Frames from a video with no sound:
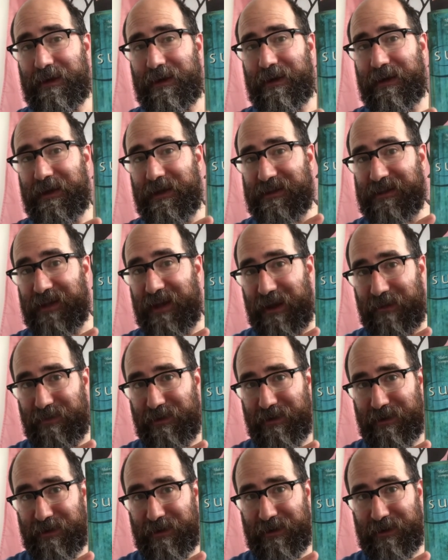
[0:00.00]
It's
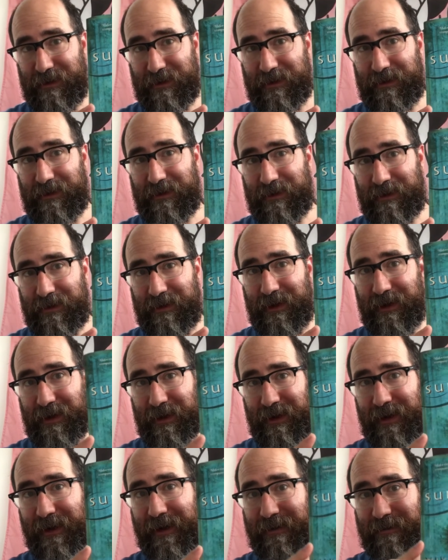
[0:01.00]
epic.
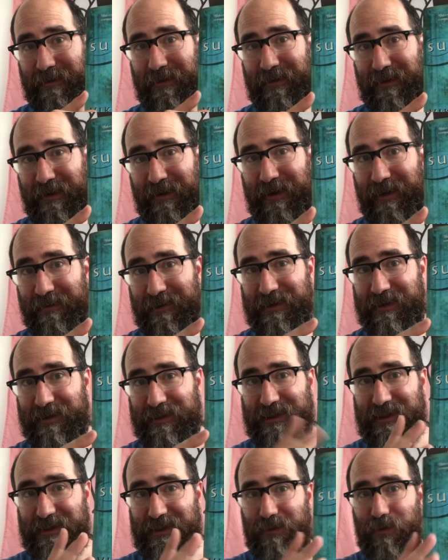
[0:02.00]

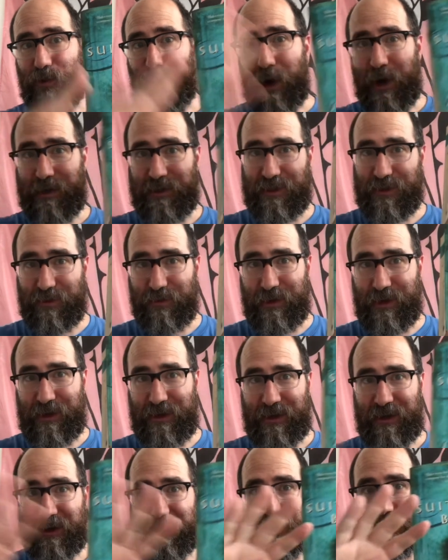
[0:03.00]
This is
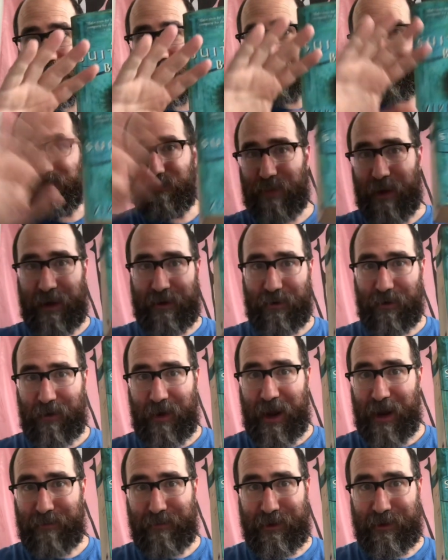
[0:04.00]
widescreen,
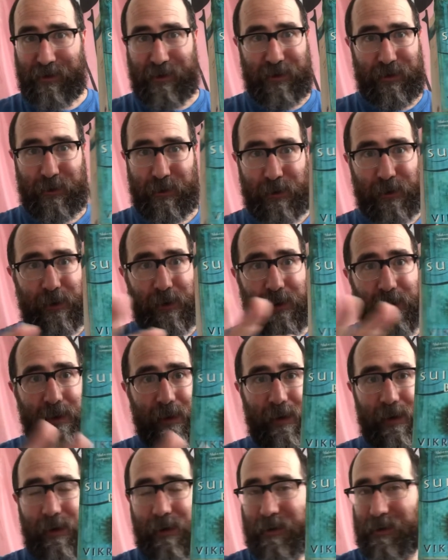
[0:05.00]
panoramic.
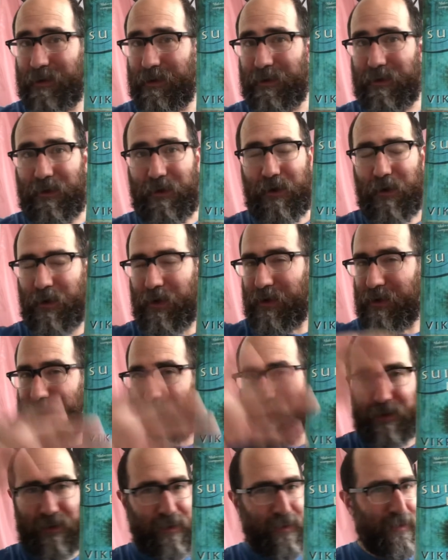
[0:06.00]
Oh,
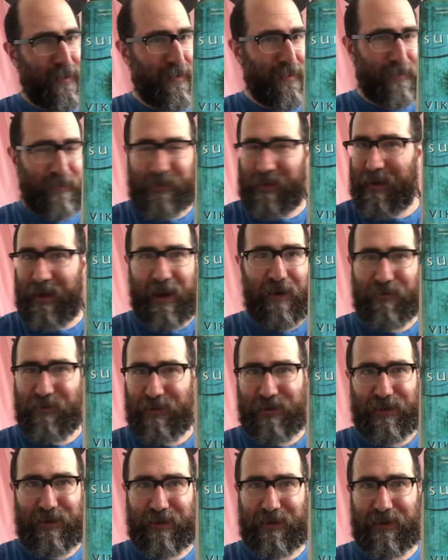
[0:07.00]

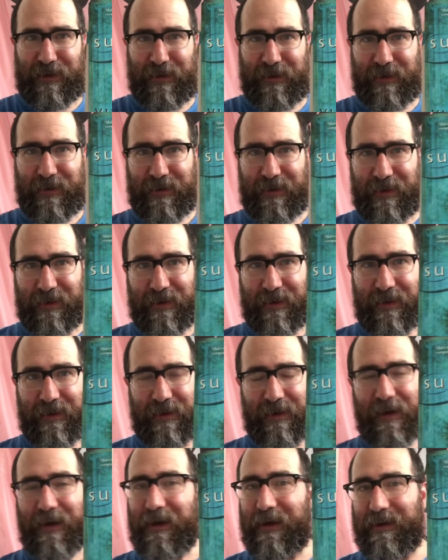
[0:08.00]
everything.
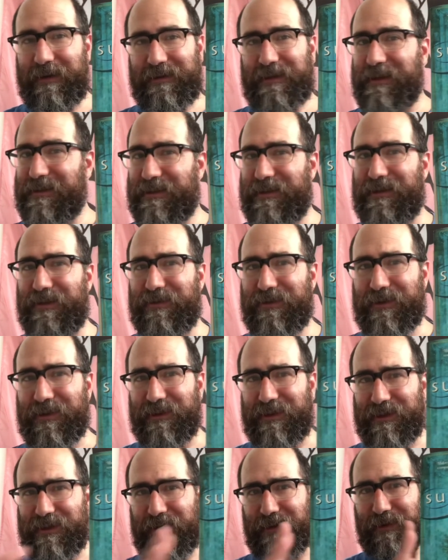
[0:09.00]
It's
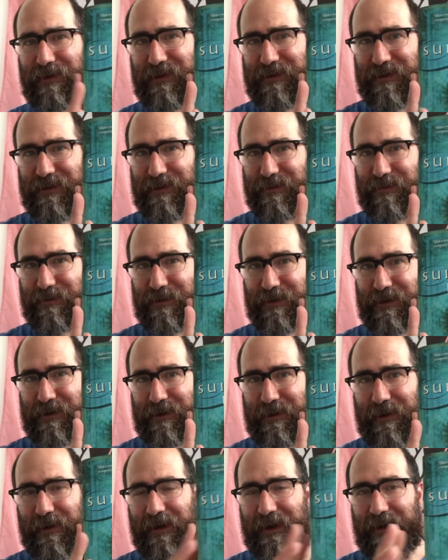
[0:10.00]
difficult to summarize this book.
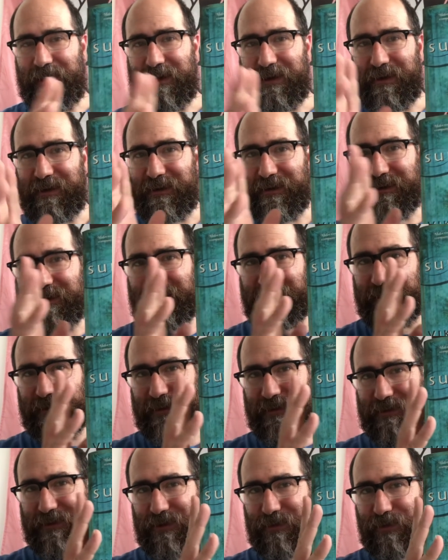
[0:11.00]

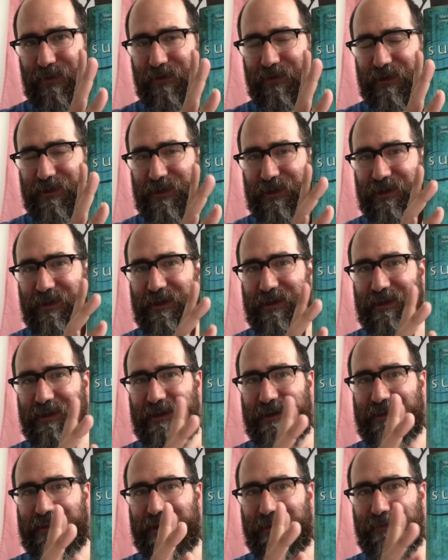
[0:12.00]
Superficially,
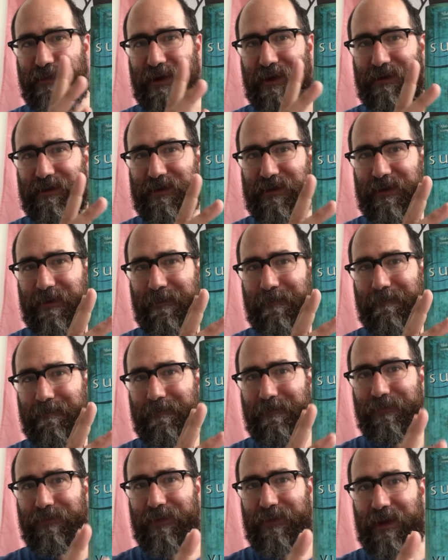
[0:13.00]
it's about
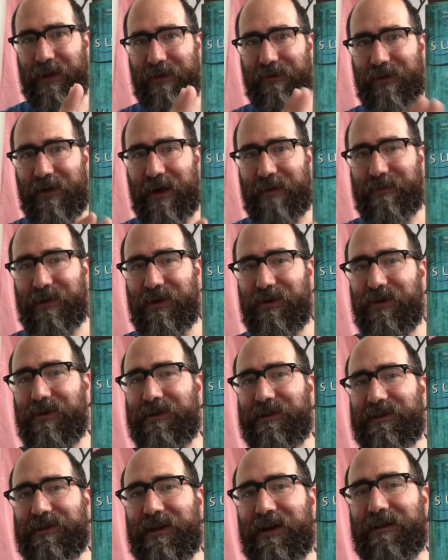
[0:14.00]
a family who
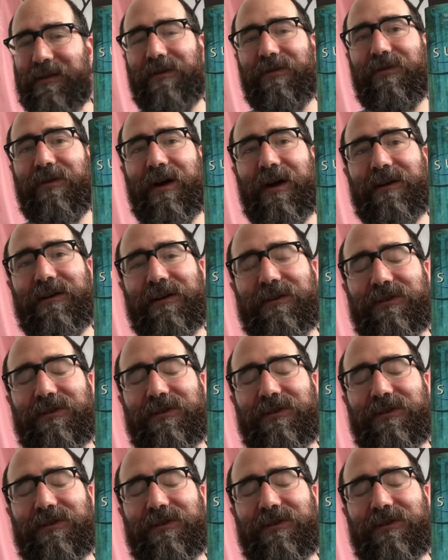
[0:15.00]
decide to find a